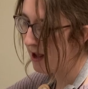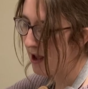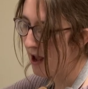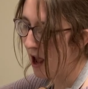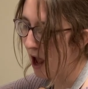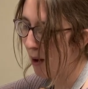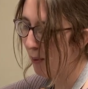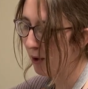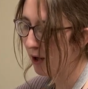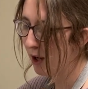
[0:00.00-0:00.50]

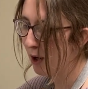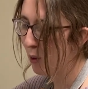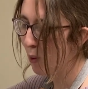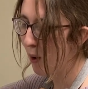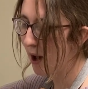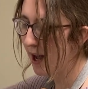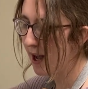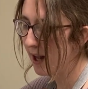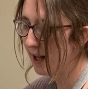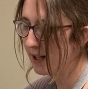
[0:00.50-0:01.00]
and we're going to
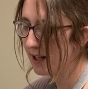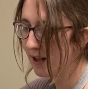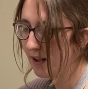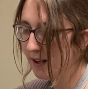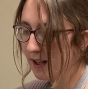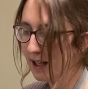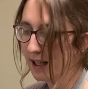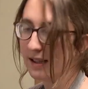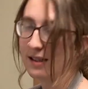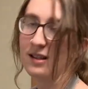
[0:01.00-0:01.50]
wait until it
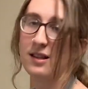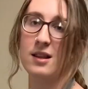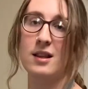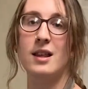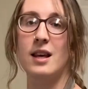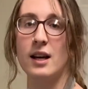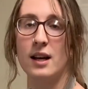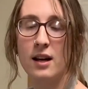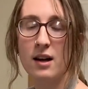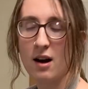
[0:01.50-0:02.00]
gets
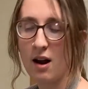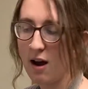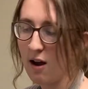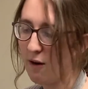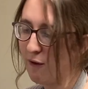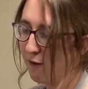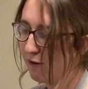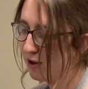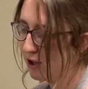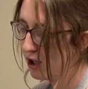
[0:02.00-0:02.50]
thick
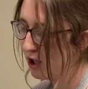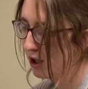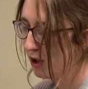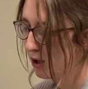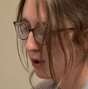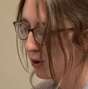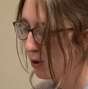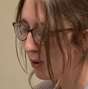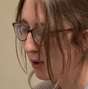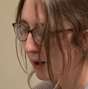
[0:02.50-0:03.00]
enough
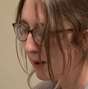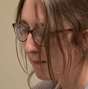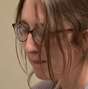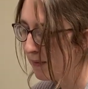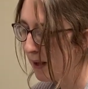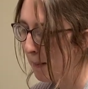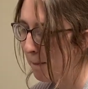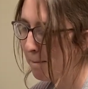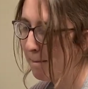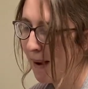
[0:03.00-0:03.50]
to
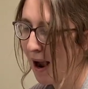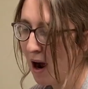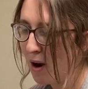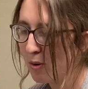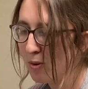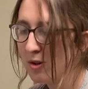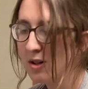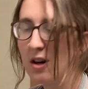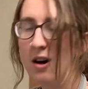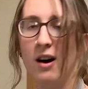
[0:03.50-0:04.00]

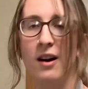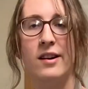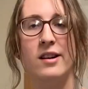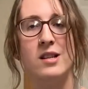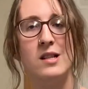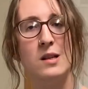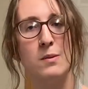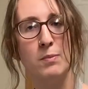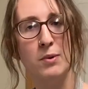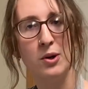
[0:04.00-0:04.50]
mound on a
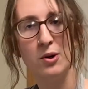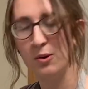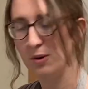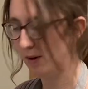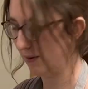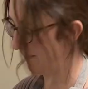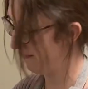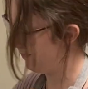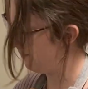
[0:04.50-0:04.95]
spoon.